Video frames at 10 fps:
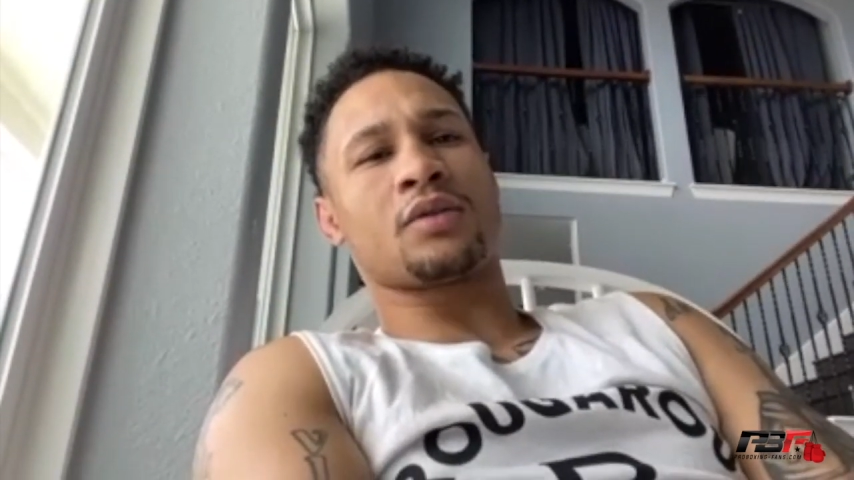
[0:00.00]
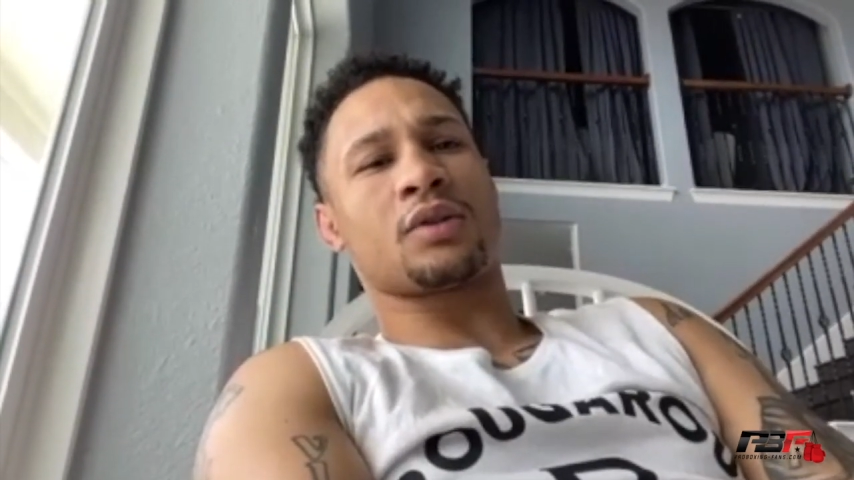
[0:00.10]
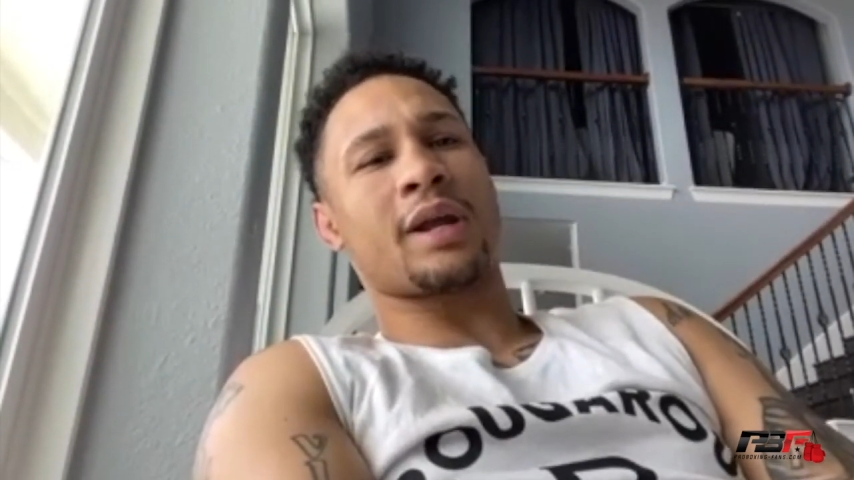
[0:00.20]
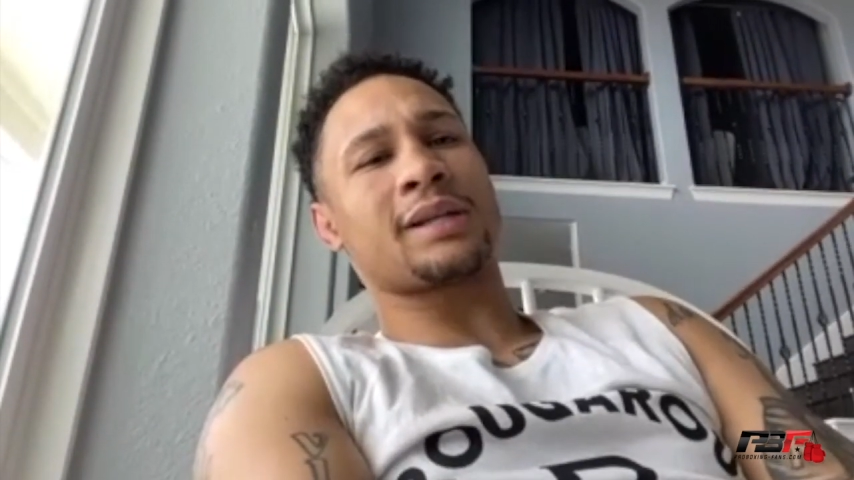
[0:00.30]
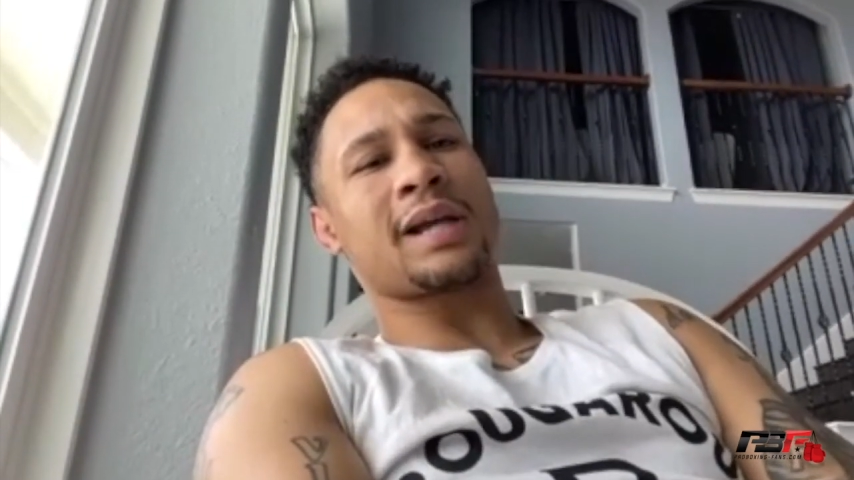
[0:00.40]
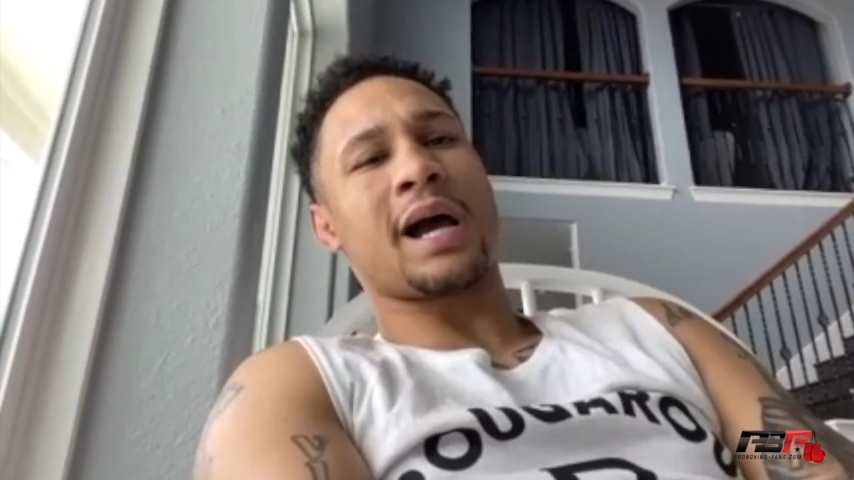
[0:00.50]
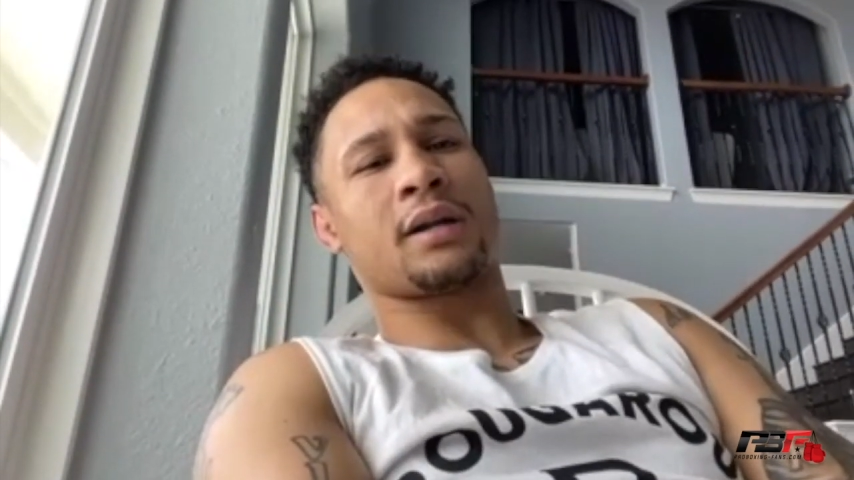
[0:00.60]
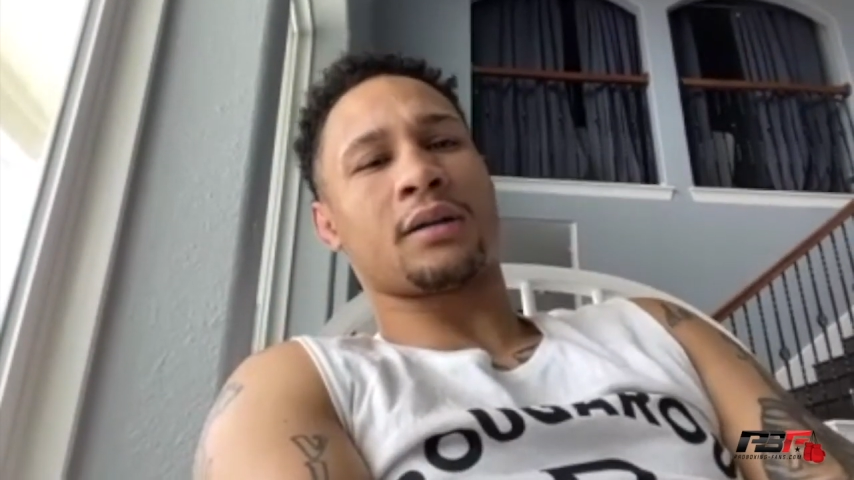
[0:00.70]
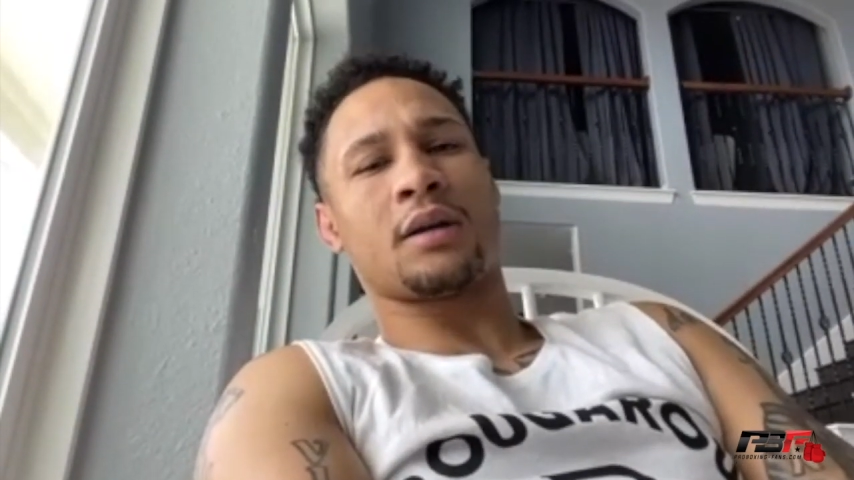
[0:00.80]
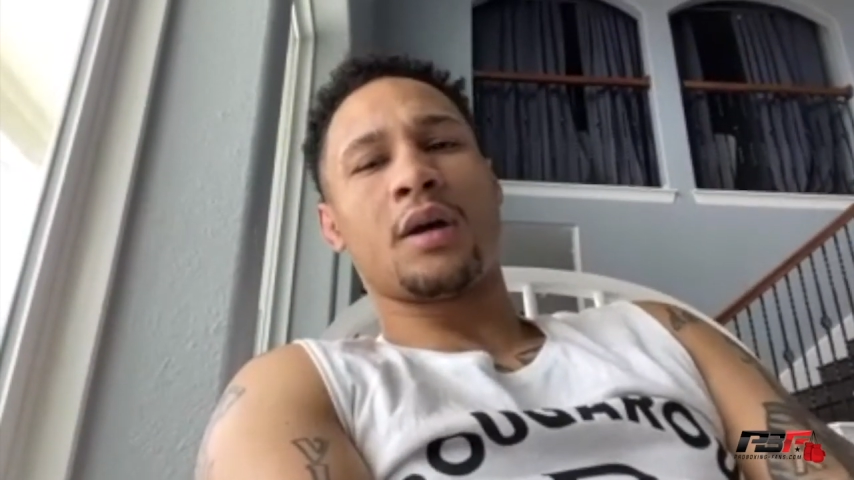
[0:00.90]
So that's
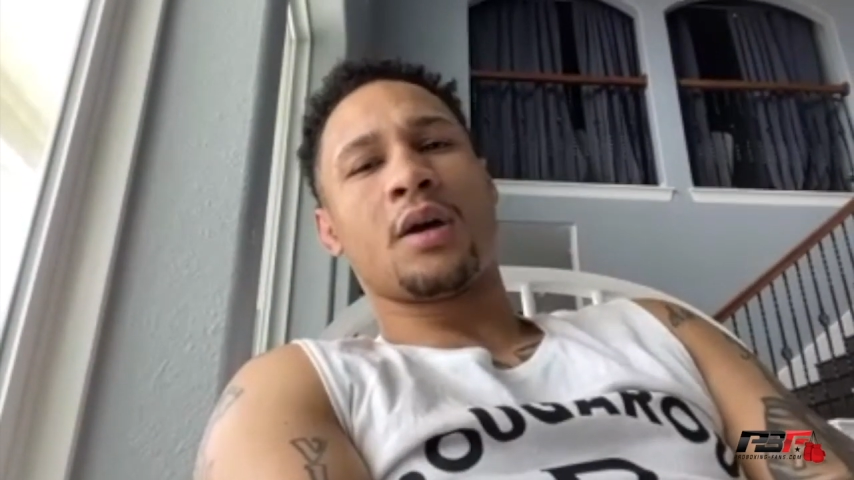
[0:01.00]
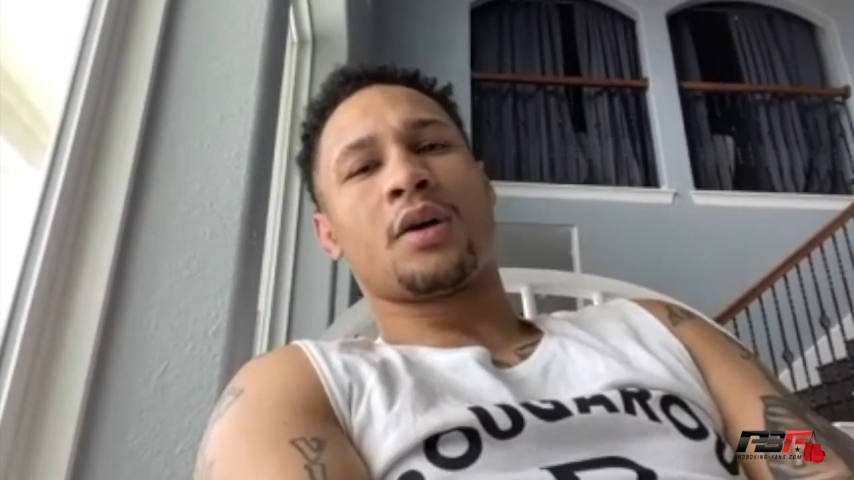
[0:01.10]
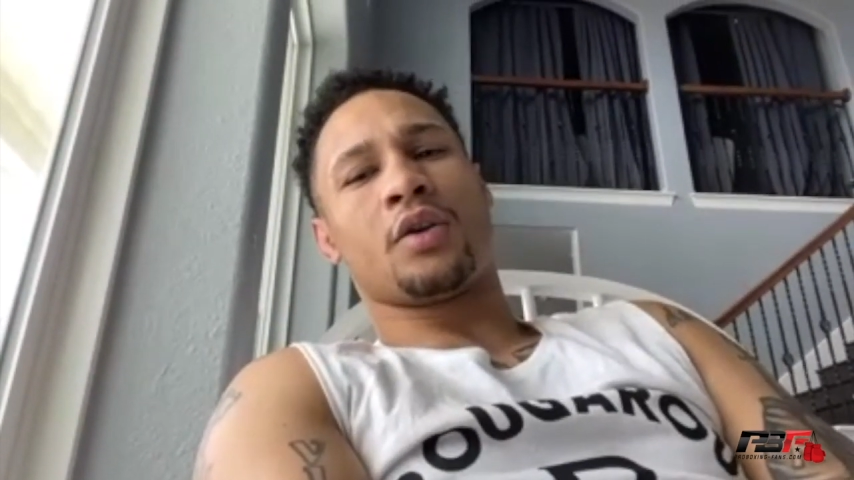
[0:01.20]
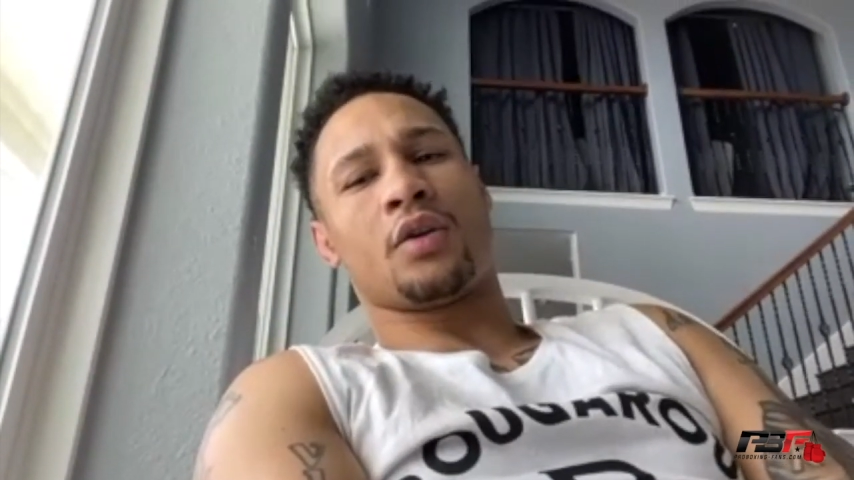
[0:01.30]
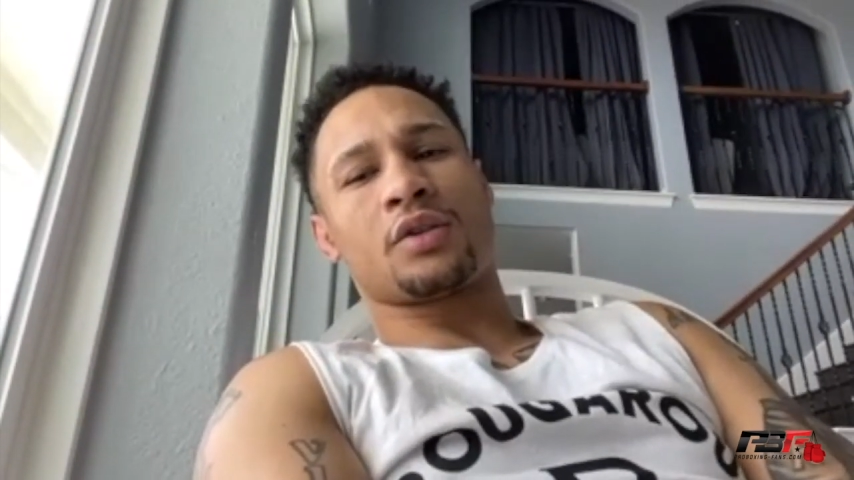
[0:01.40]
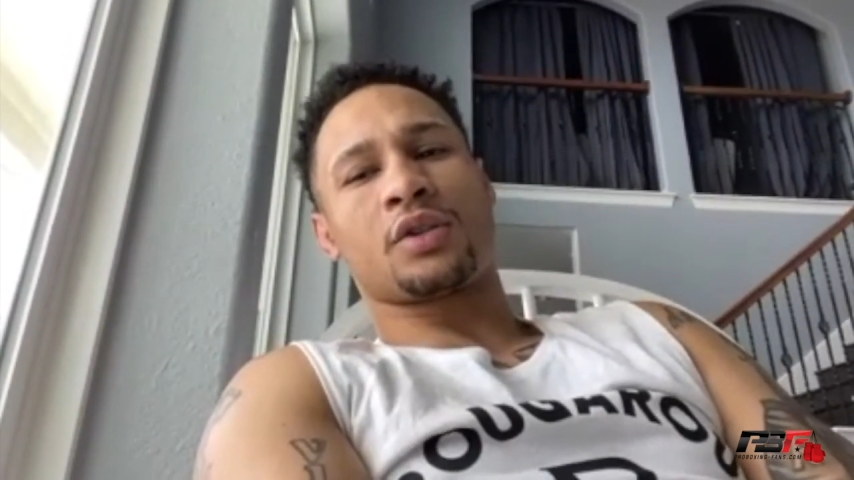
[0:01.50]
kind of, you know.